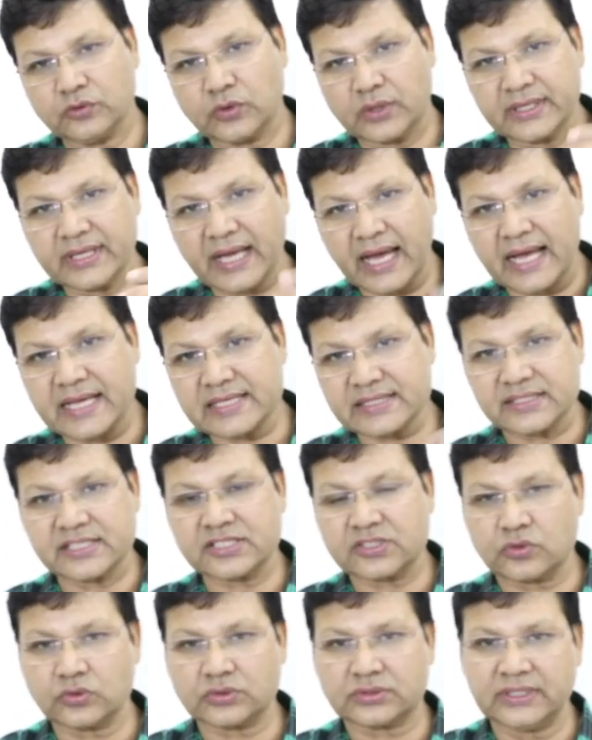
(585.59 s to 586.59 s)
ask this
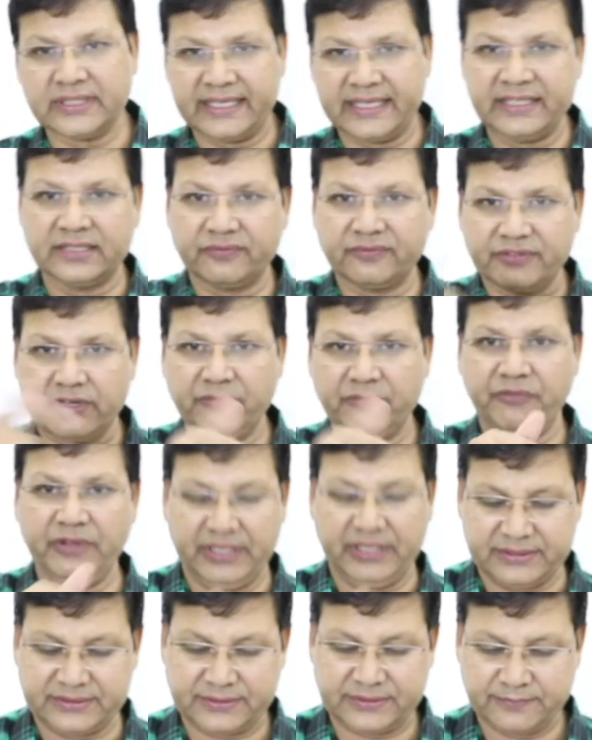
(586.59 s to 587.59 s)
question in different
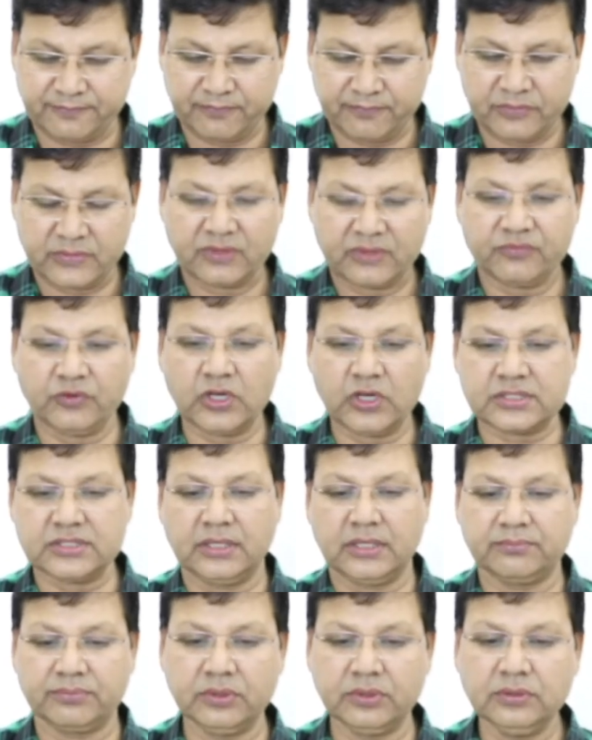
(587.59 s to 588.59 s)
ways. For
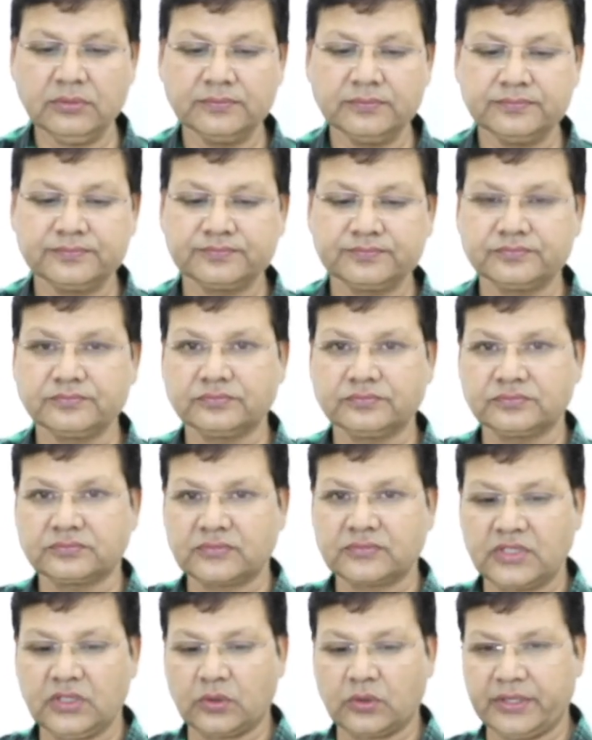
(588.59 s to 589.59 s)
example,
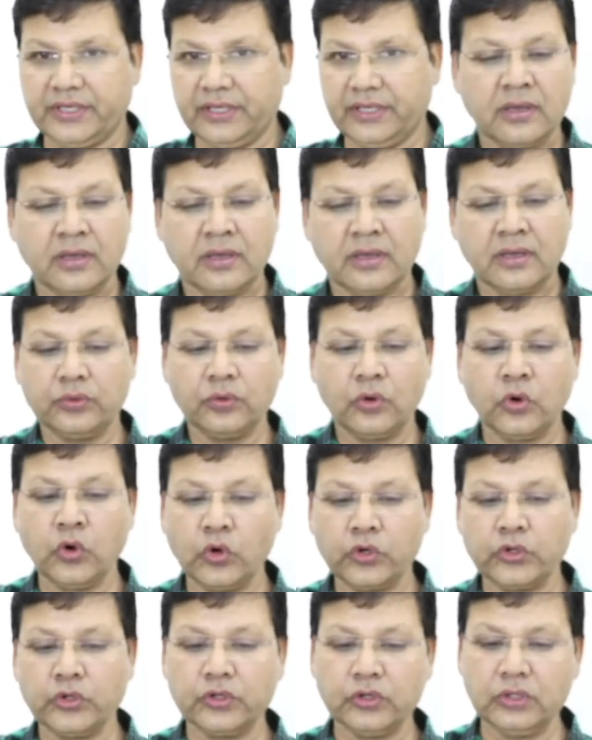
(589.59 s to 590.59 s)
look here.
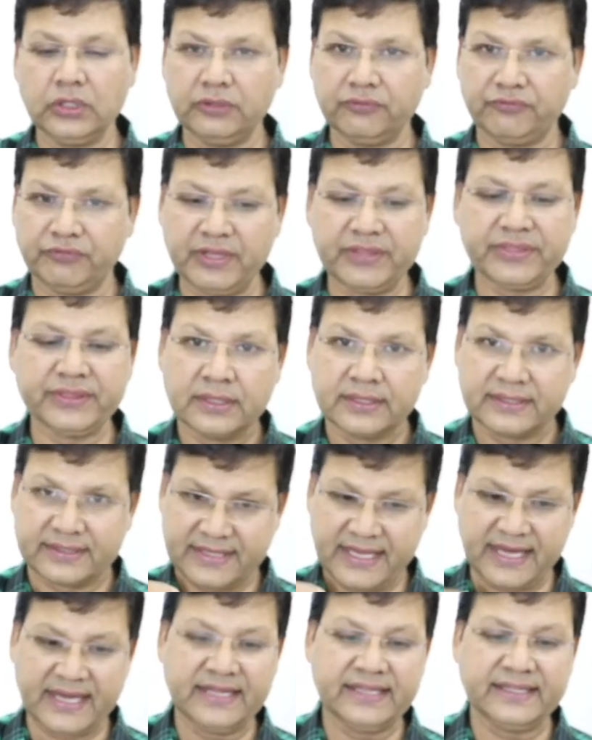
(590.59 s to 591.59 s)
Who do you live with?
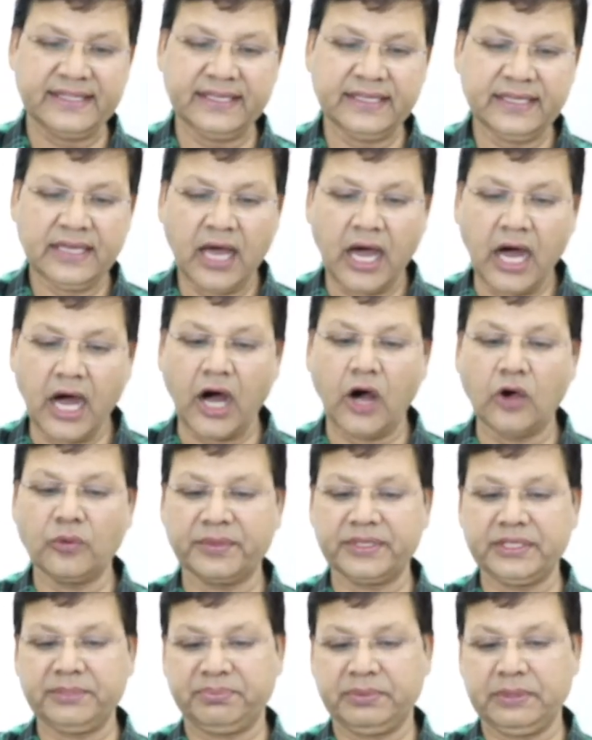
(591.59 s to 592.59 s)
Second thing, how
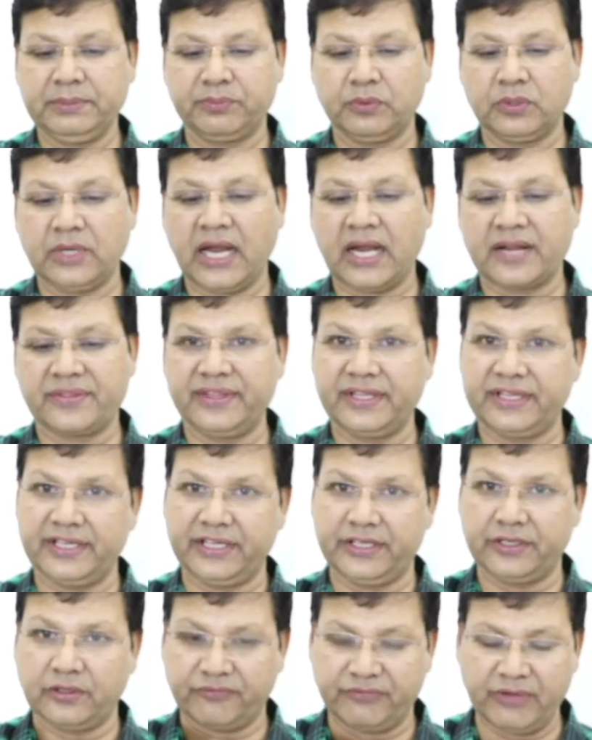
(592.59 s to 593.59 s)
many people are there in
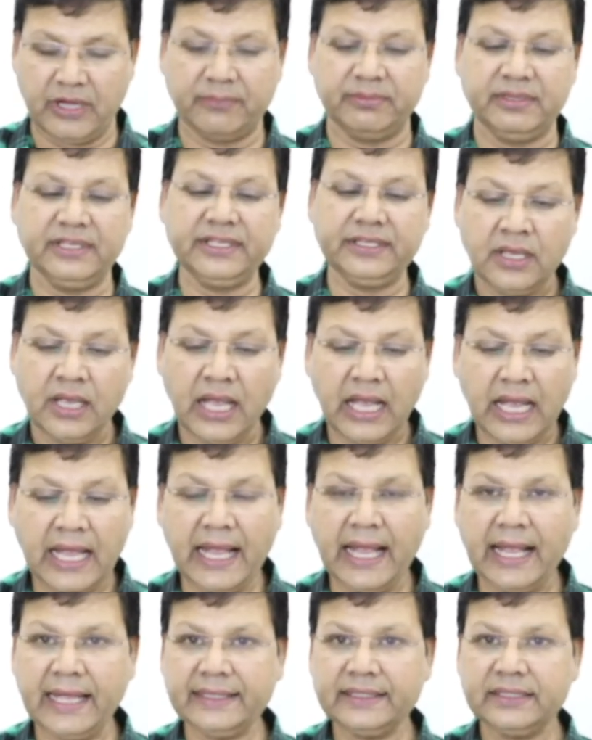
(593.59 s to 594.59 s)
your family?
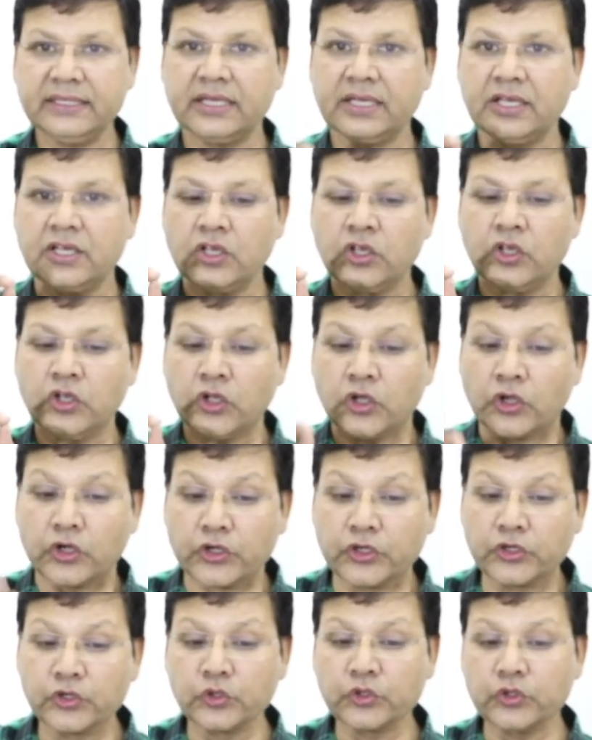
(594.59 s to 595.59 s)
And
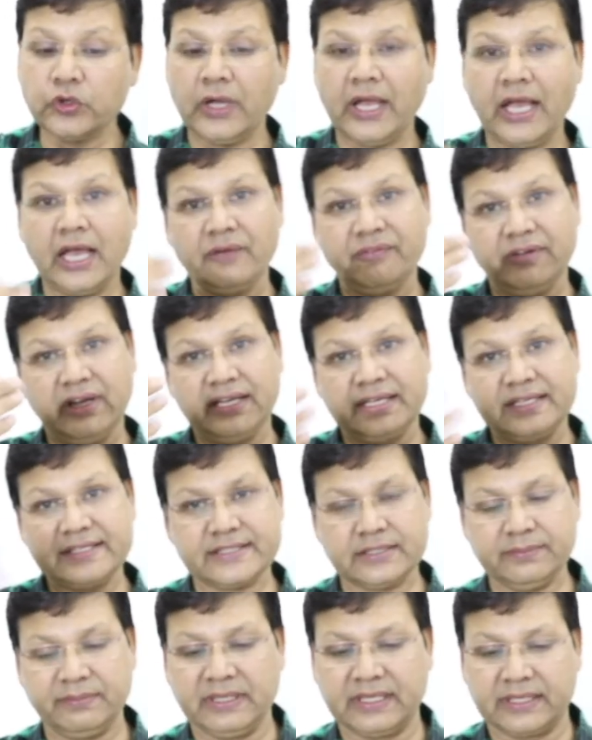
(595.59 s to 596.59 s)
do you have any
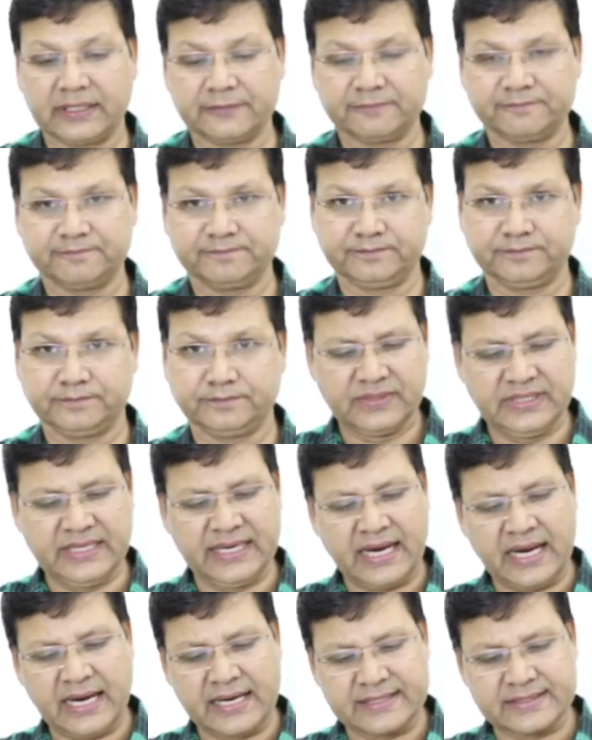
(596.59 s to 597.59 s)
sibling? There
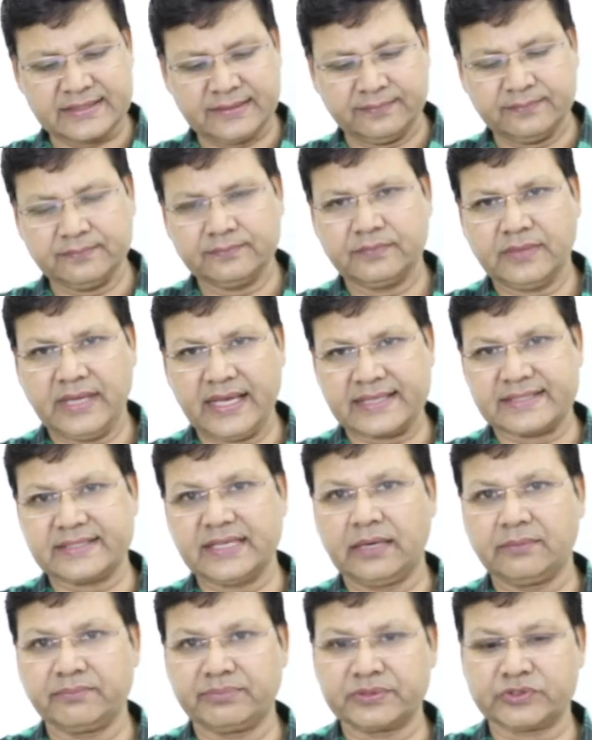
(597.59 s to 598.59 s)
are some
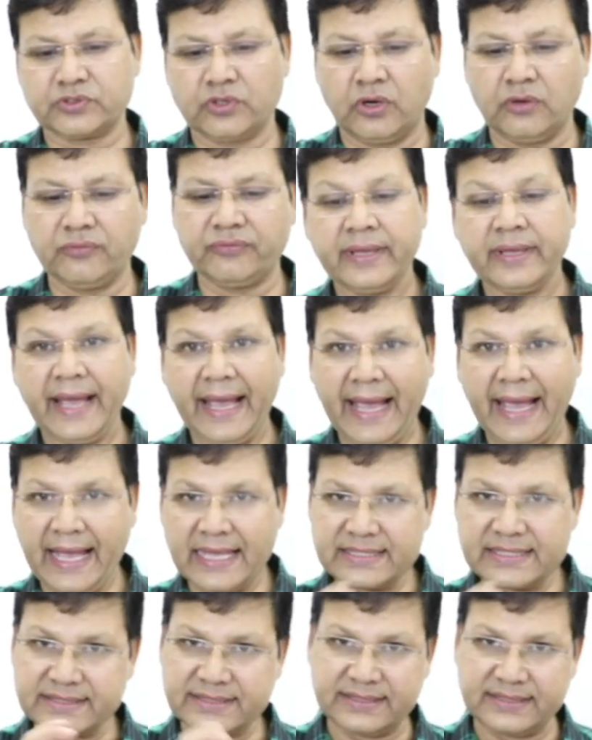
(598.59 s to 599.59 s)
examples of
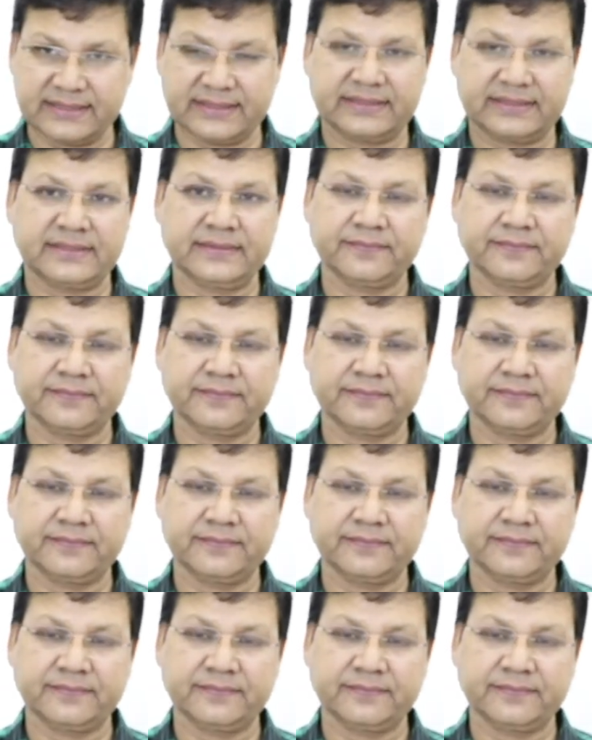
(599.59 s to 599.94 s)
answers